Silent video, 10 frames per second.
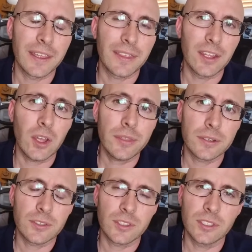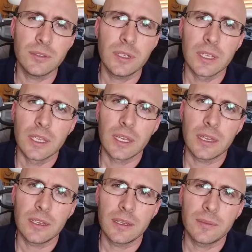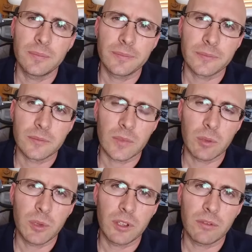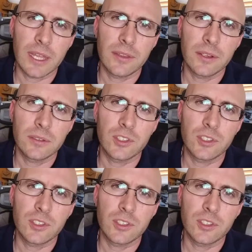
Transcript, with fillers: the authors do, but rather